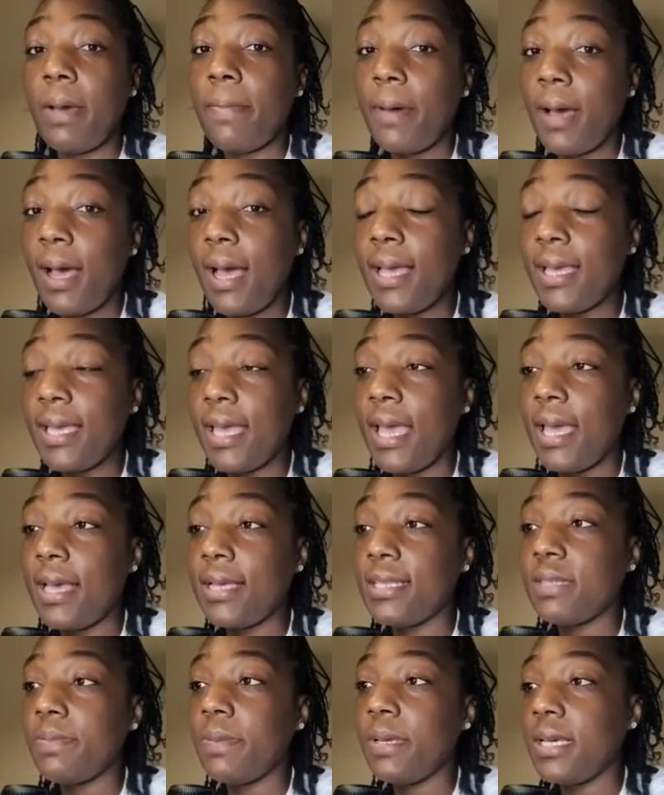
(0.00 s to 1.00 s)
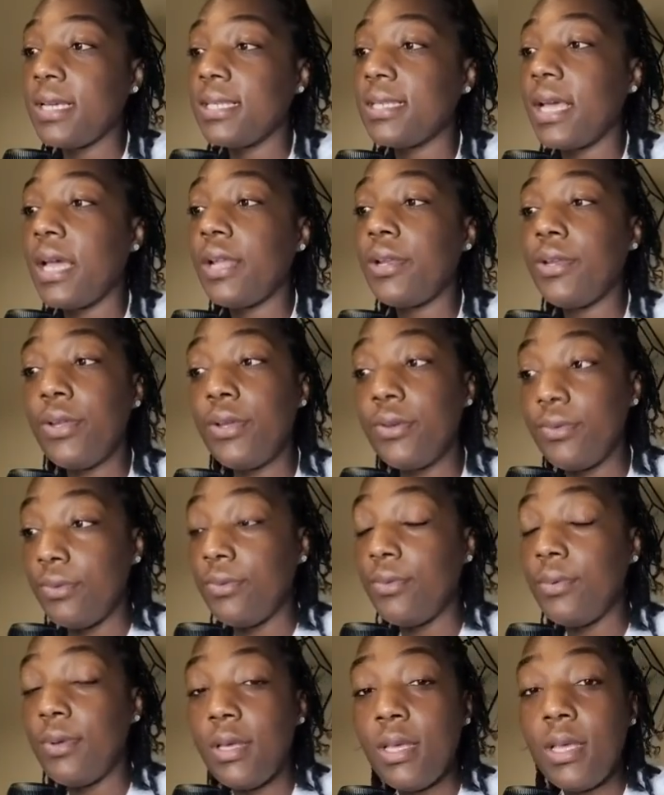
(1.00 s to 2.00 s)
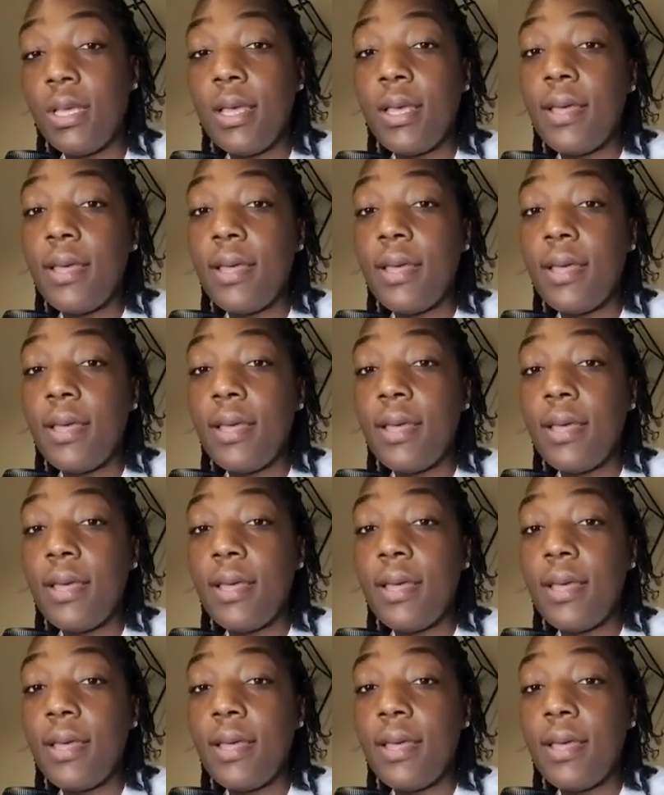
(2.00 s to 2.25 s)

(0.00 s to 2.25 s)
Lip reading: my podcast, because I knew